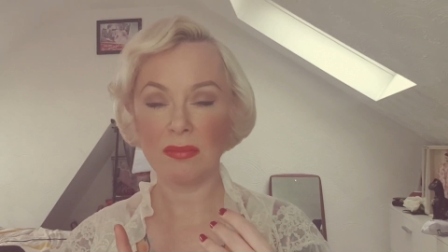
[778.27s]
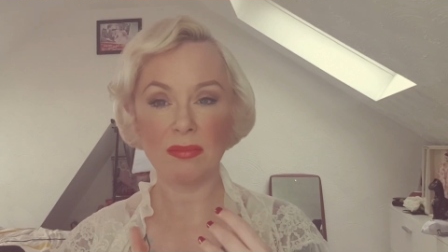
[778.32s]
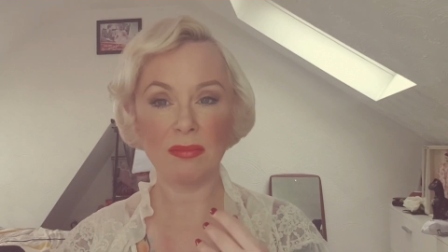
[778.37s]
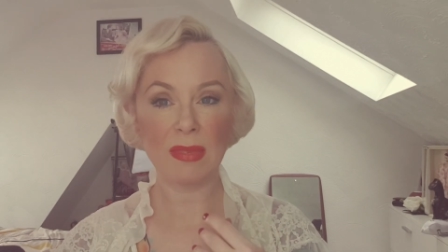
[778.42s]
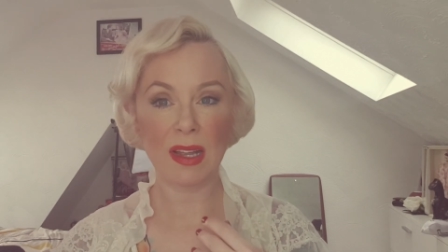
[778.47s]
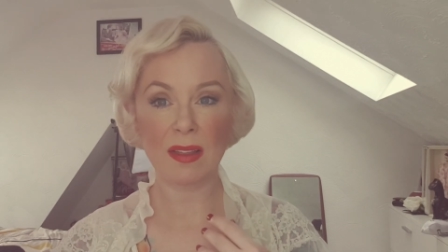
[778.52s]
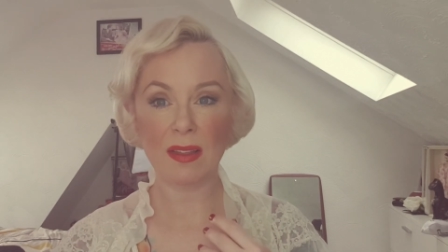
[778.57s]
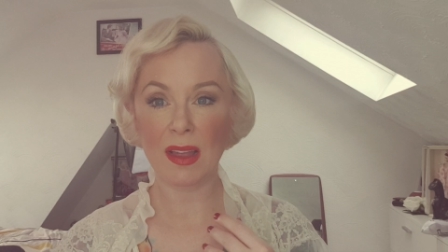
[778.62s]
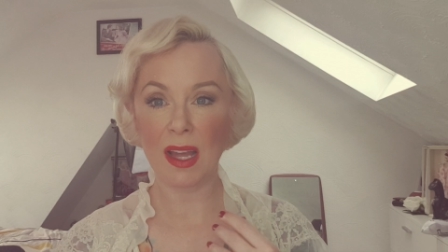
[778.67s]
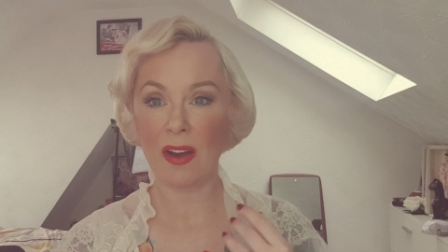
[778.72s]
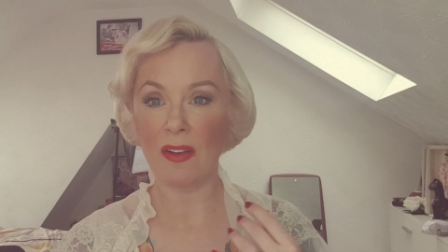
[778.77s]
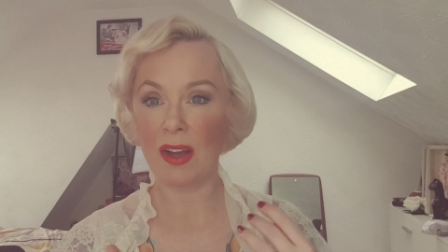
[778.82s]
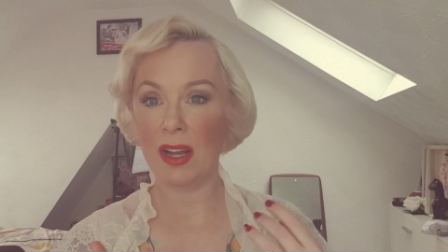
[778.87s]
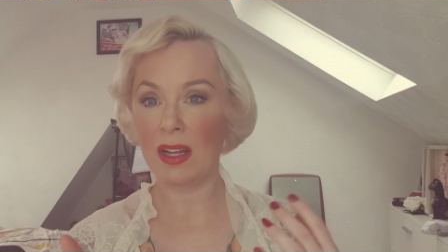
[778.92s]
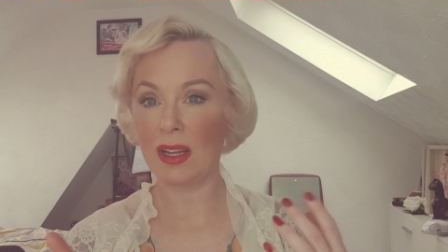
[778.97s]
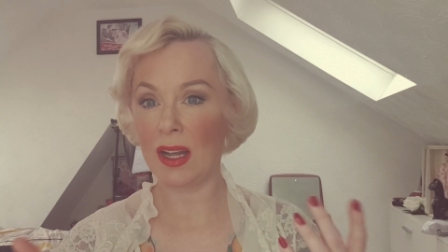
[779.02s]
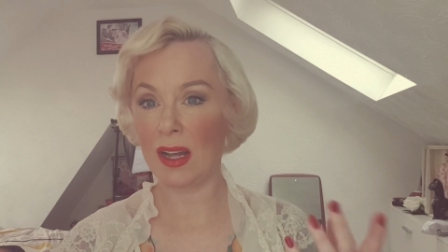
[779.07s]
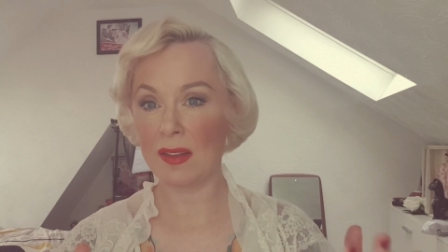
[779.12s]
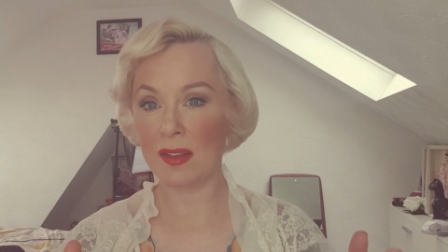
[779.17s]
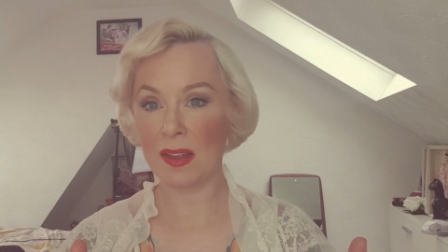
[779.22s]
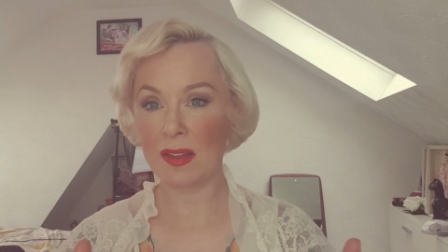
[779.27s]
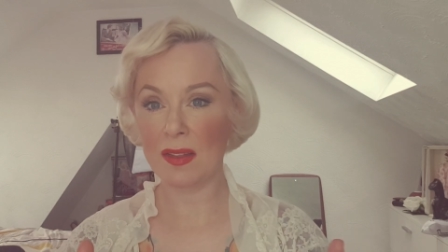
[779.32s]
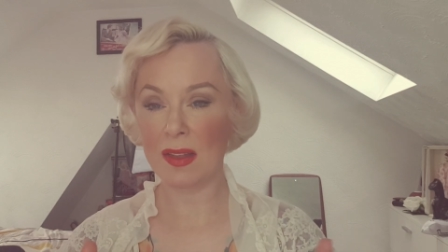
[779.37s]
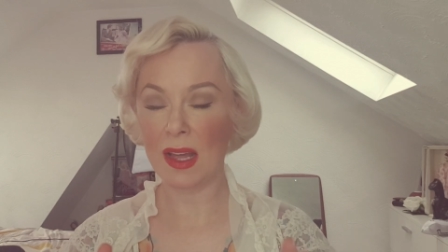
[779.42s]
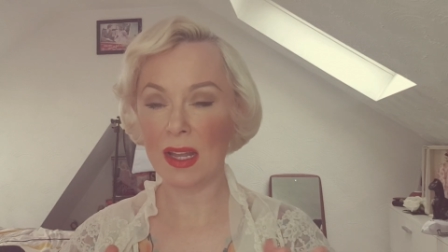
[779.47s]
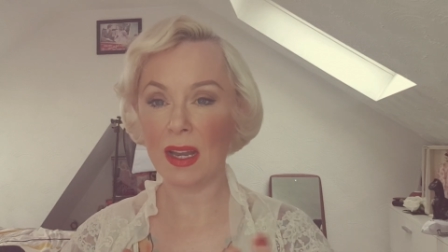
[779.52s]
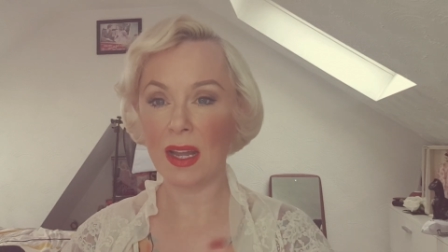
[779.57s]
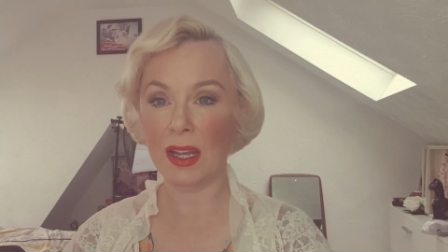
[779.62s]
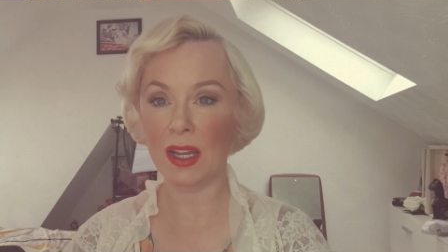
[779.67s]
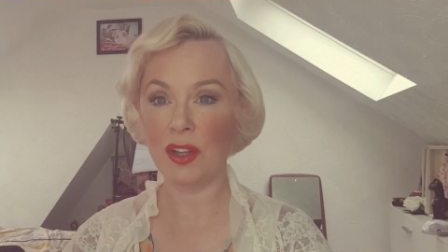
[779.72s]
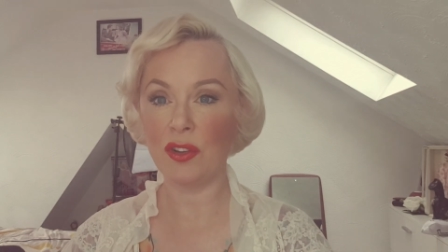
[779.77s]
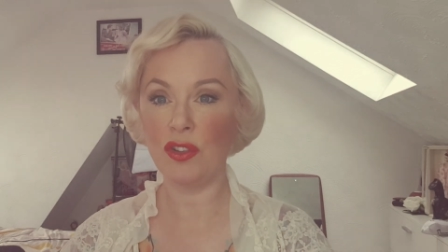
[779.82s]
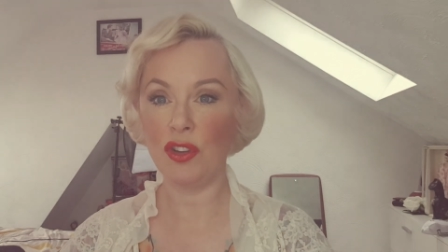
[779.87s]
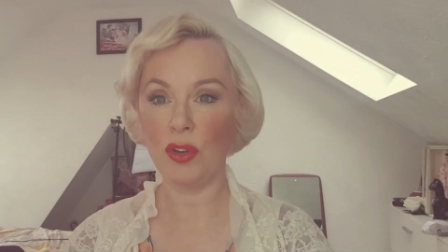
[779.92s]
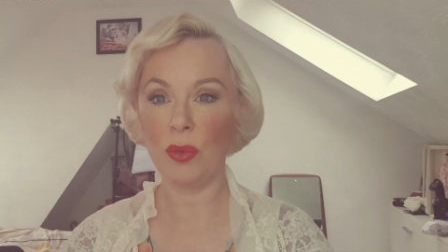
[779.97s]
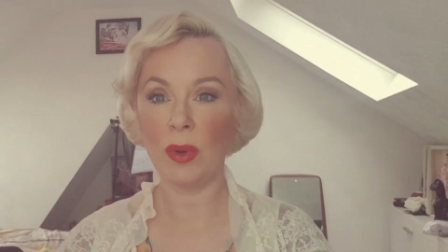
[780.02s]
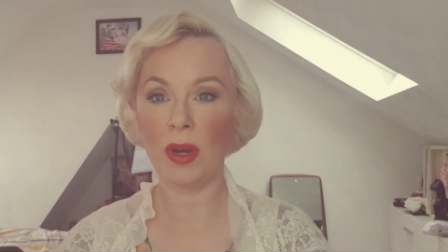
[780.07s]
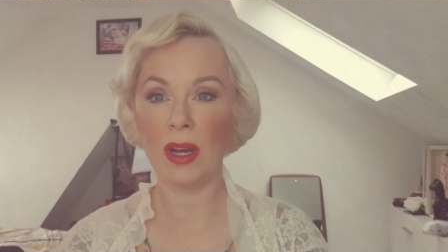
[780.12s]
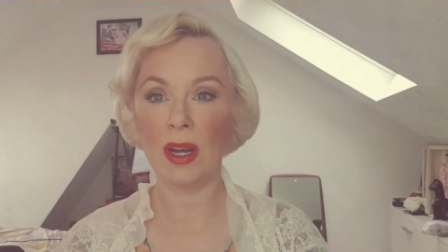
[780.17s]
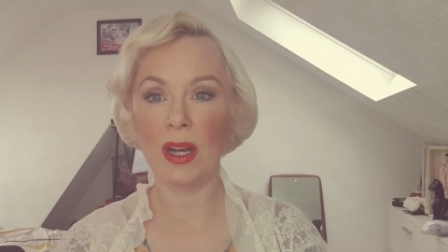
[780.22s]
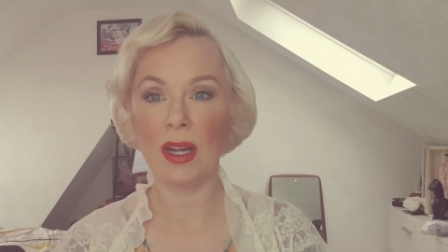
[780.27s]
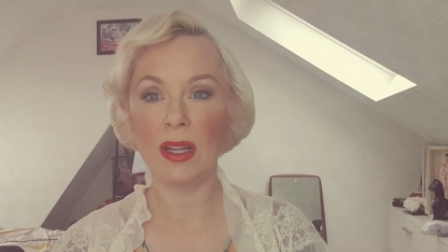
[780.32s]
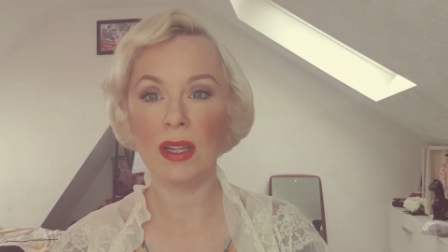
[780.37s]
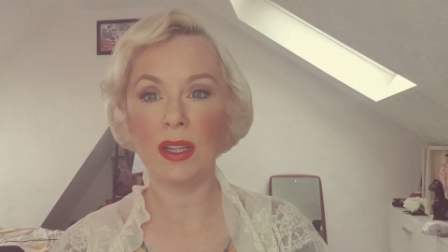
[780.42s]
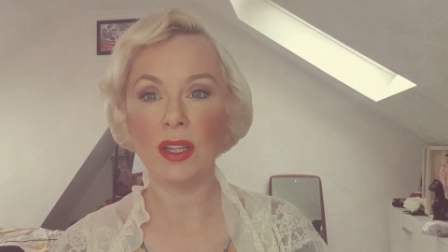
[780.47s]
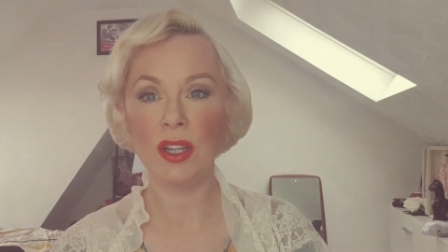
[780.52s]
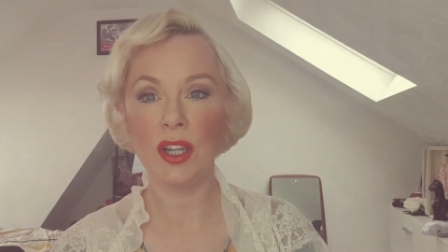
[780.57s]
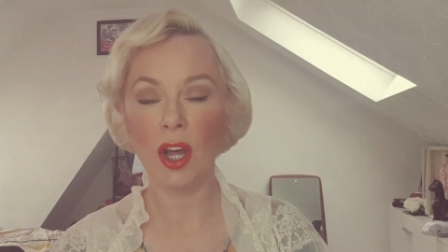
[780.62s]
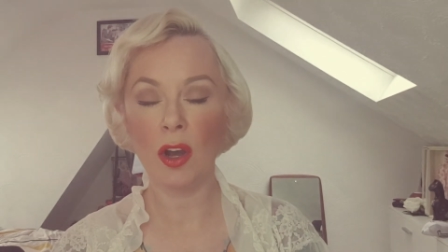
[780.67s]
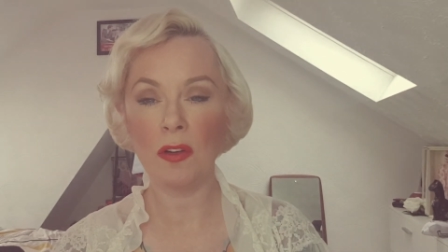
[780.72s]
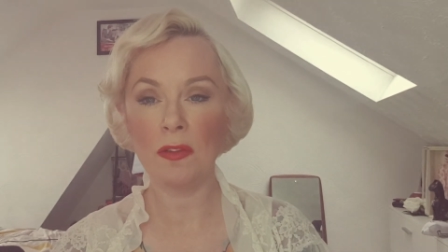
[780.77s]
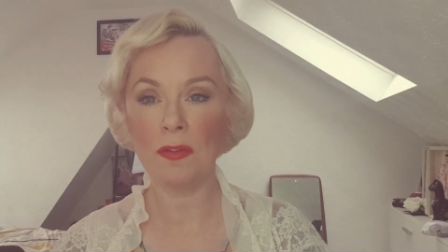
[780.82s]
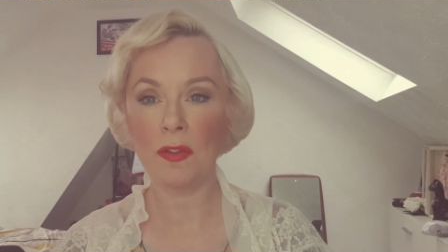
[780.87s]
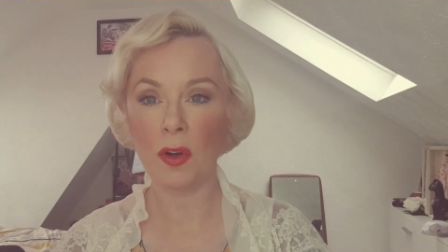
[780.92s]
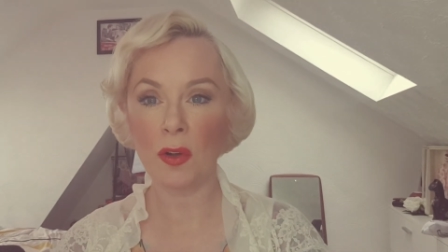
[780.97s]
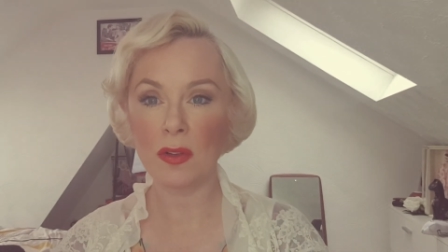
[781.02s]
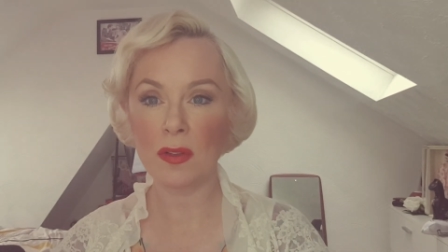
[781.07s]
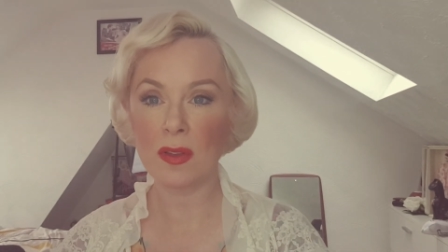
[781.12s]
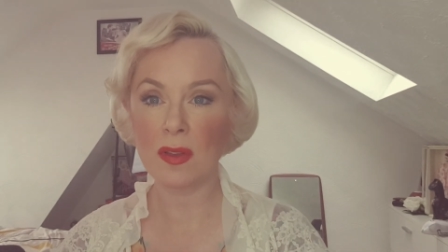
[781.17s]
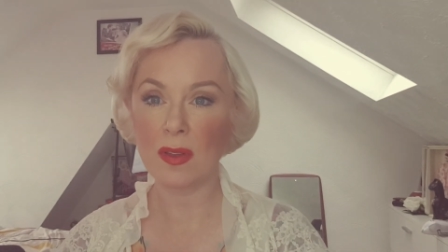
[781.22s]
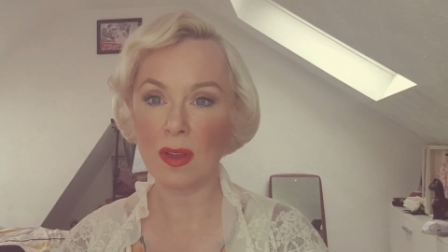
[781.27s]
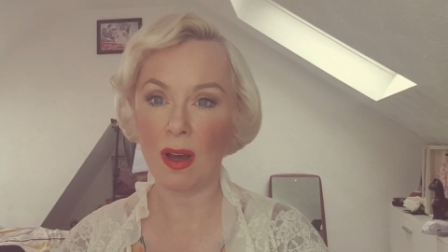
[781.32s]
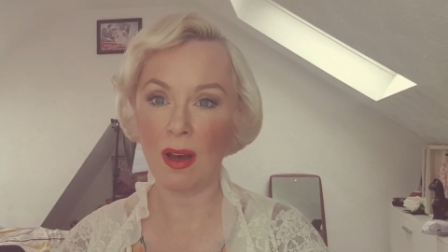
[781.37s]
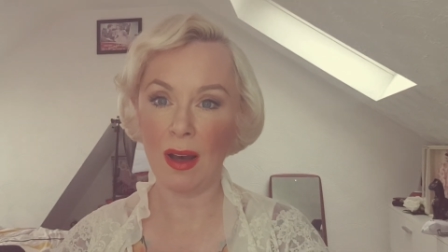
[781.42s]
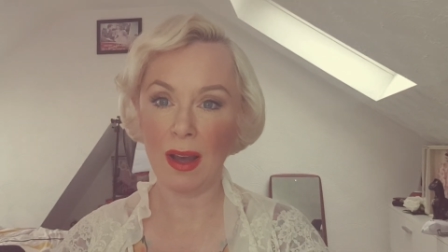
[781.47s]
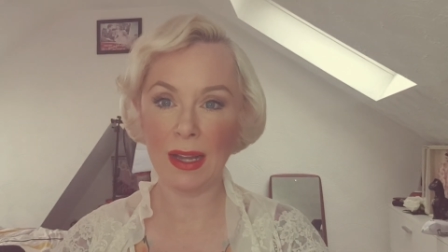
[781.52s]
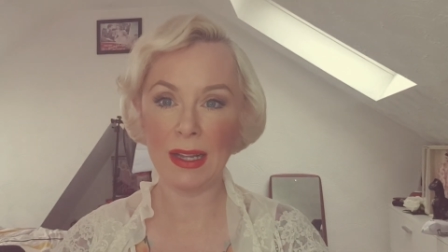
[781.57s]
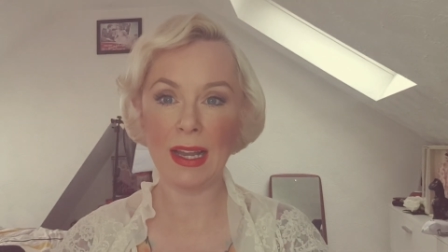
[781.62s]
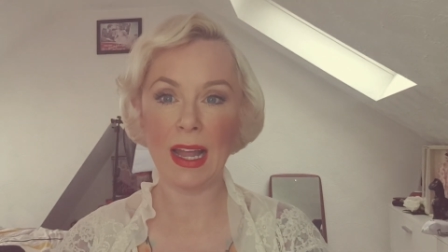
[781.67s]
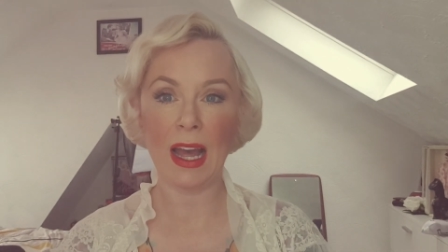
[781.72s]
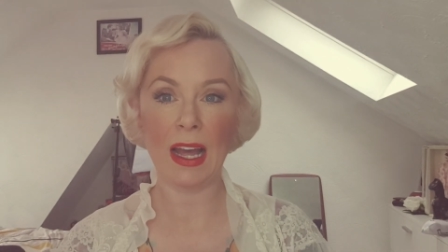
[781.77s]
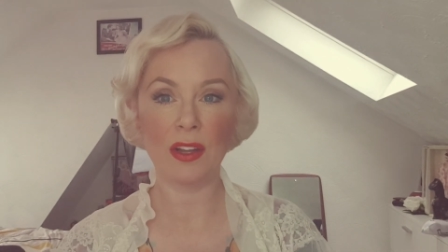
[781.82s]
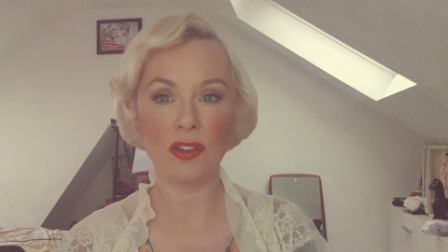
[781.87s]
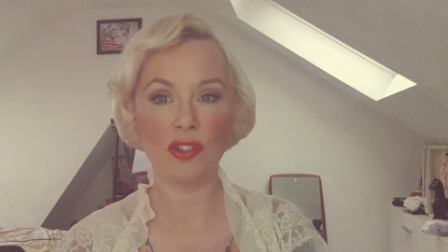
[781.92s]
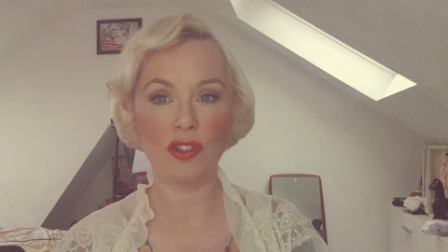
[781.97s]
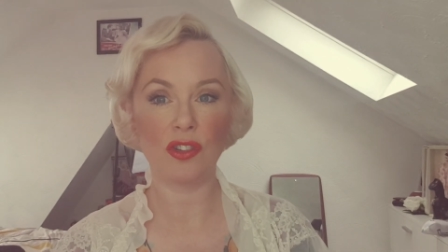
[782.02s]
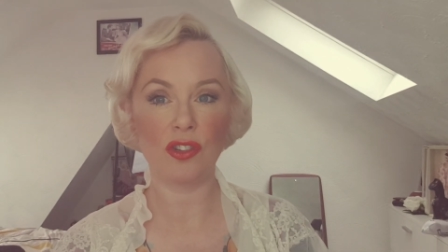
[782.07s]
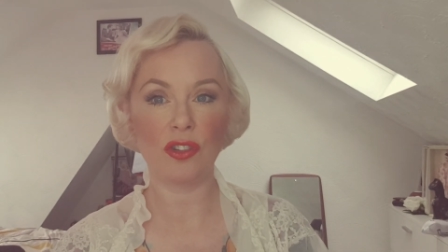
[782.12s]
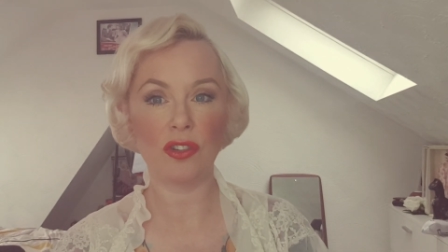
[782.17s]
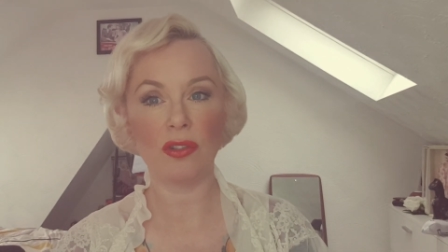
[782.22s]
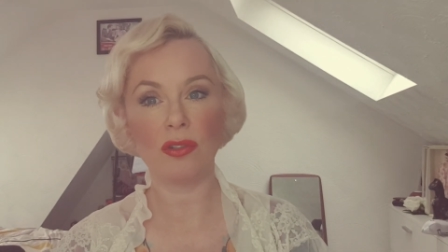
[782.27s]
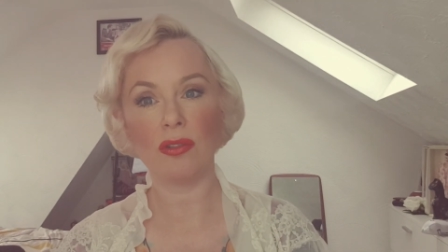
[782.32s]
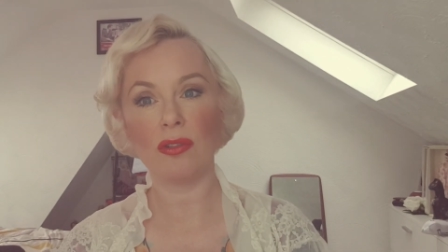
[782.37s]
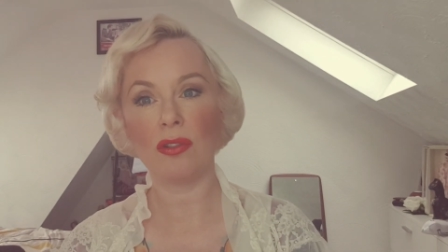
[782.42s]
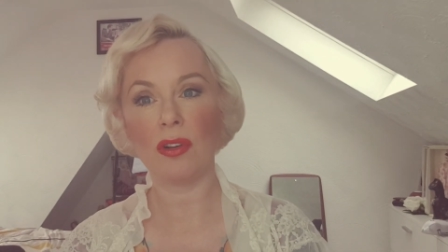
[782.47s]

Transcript: mascara. As I said, I can do a no false eyelash